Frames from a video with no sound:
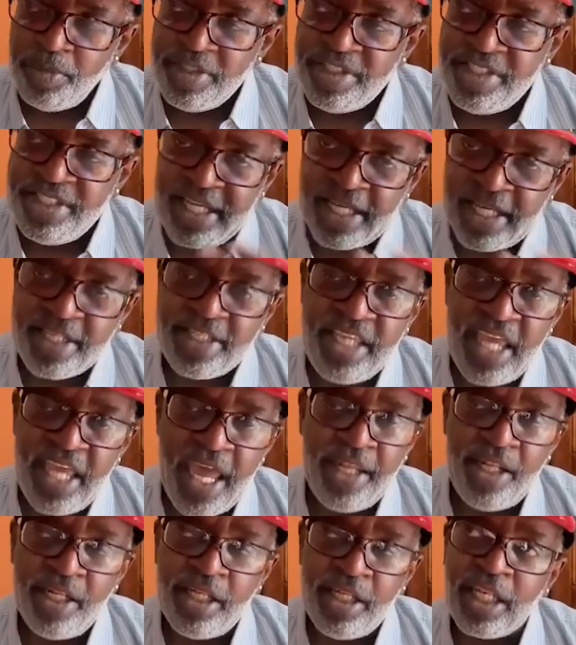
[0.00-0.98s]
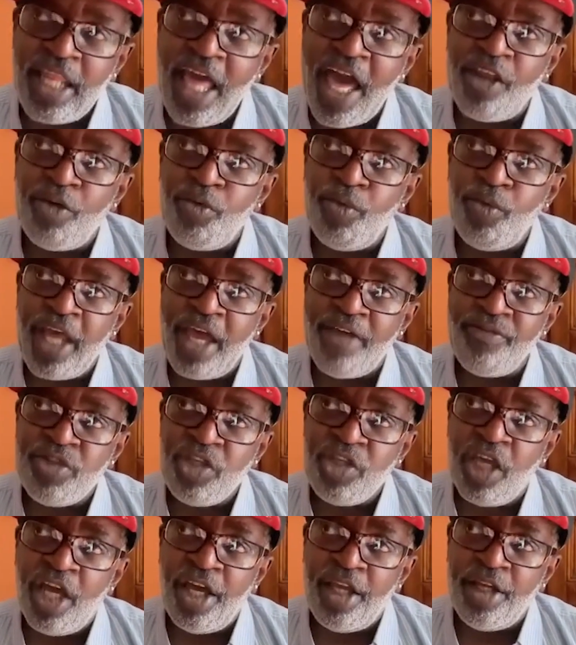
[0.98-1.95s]
dictated a lot of what I've
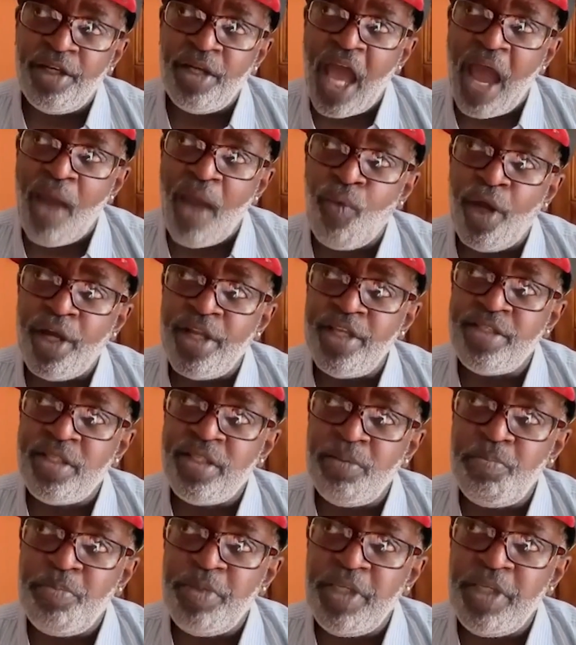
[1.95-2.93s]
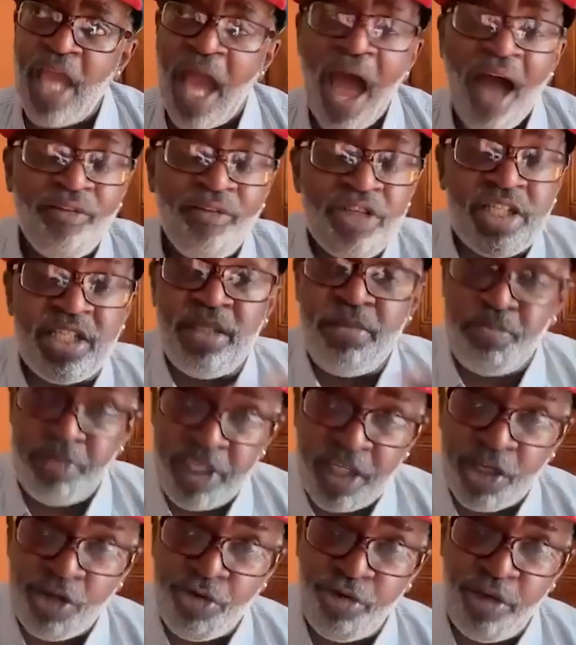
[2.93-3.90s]
done. I wanted to obviously be
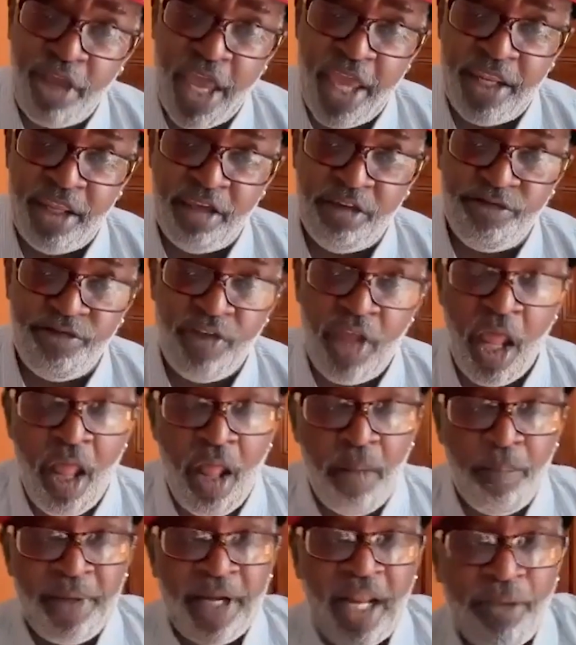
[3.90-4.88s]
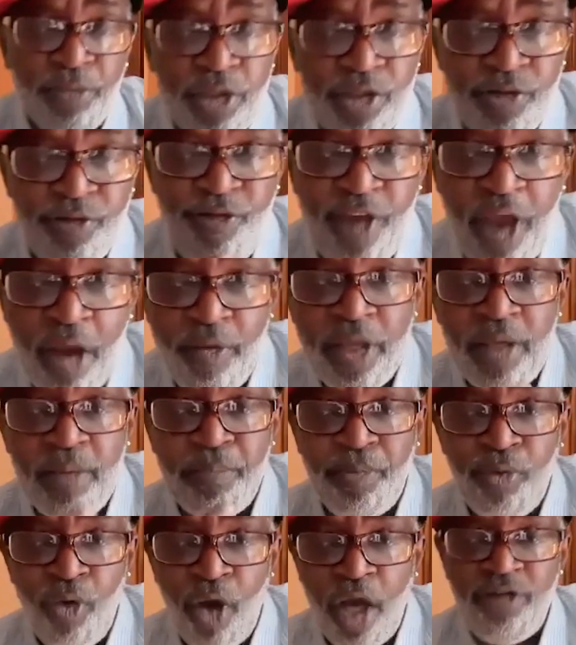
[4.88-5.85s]
a creative, but it was very
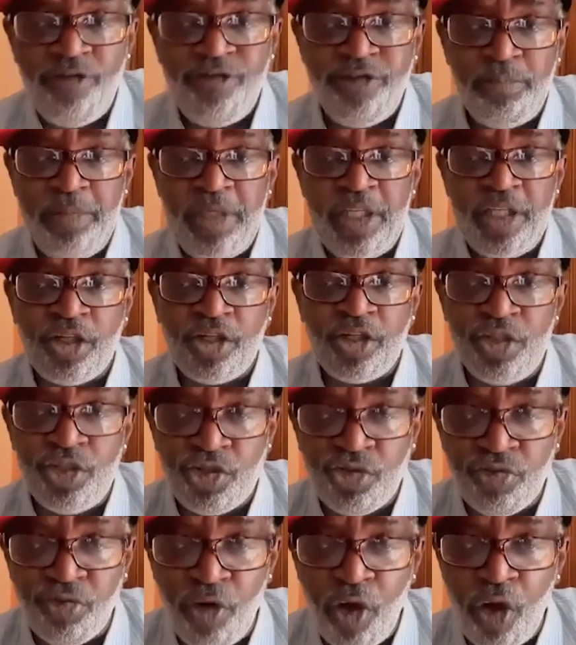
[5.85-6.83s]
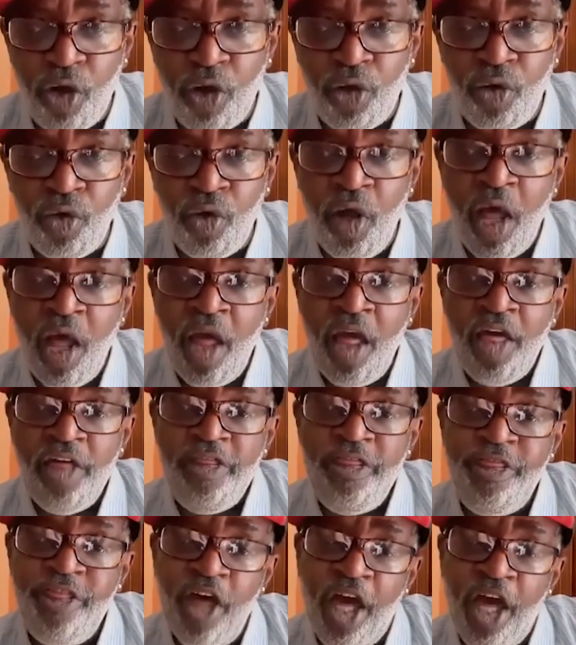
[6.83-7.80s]
important for me to control
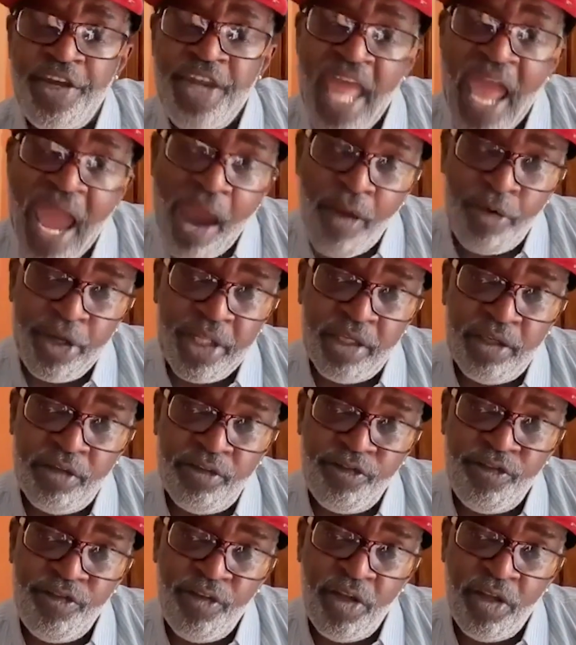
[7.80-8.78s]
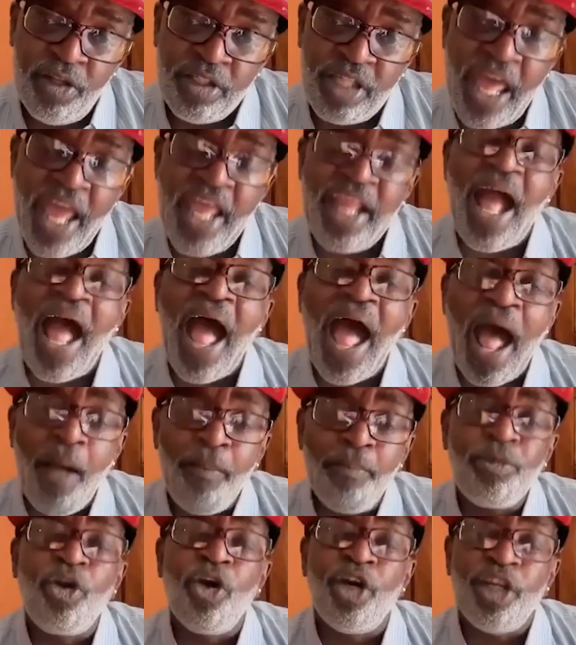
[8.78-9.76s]
the narrative. Like,
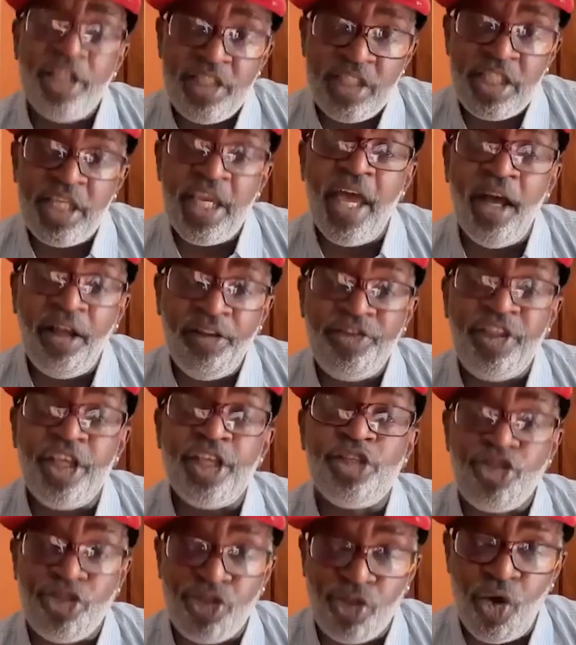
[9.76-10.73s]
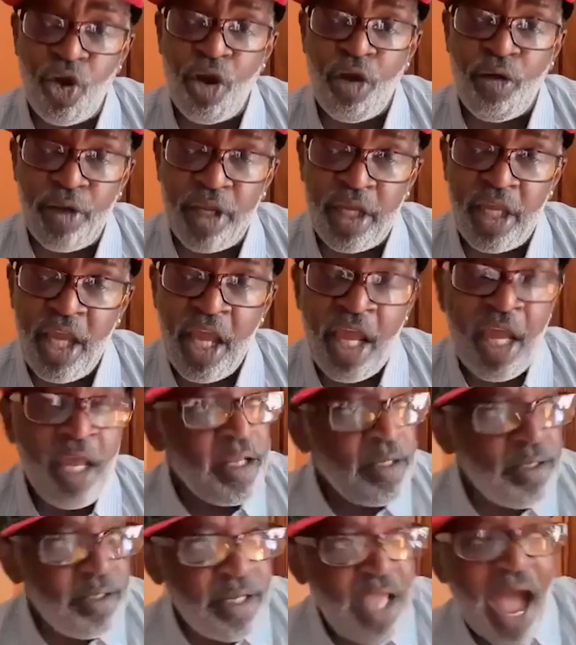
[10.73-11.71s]
I'm going to tell this story.
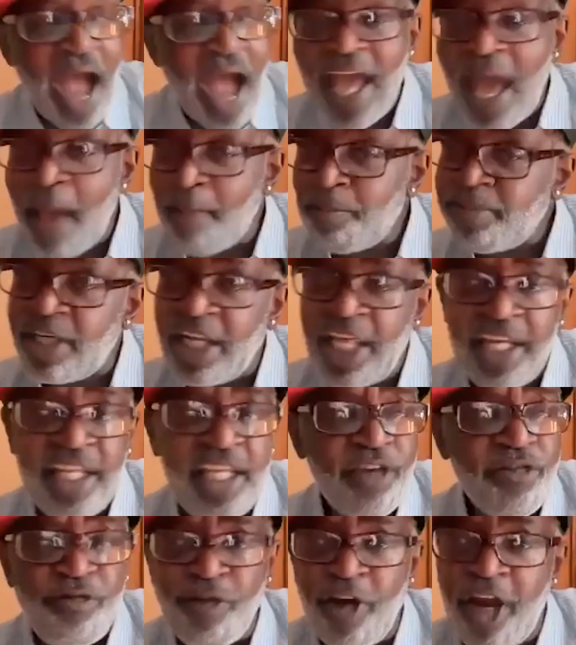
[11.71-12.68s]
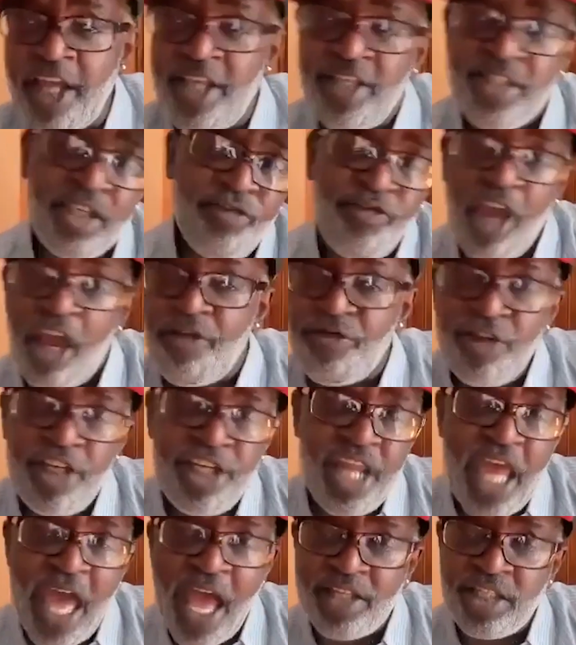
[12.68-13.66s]
I got plenty of friends of every
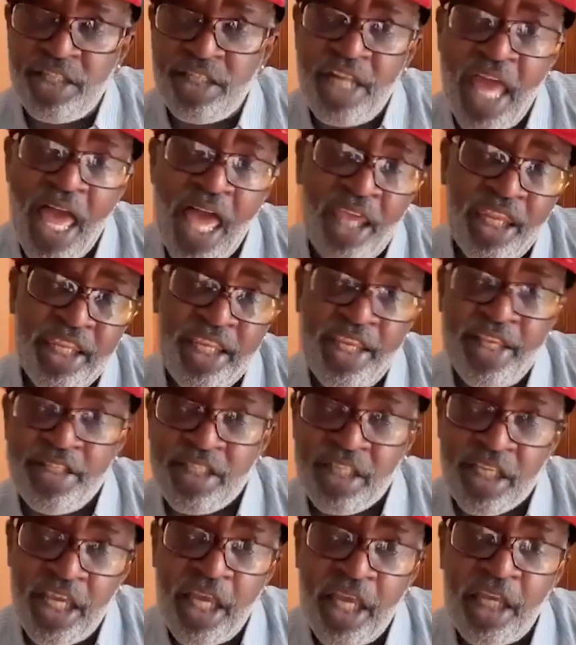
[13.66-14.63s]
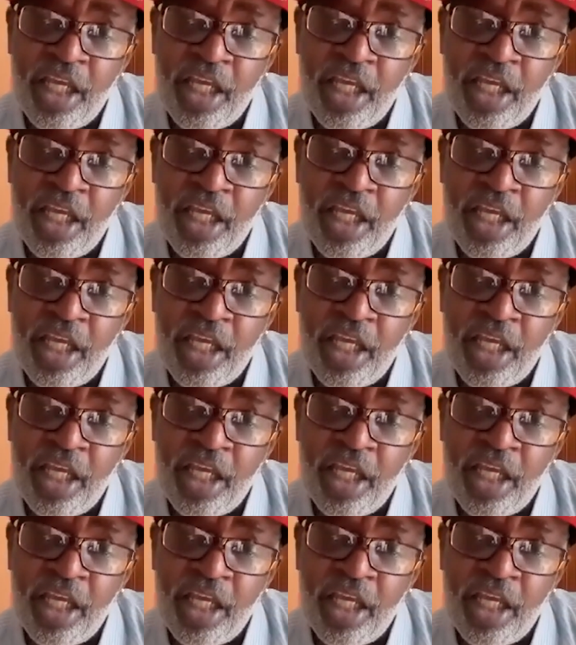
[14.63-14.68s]
nationality and skin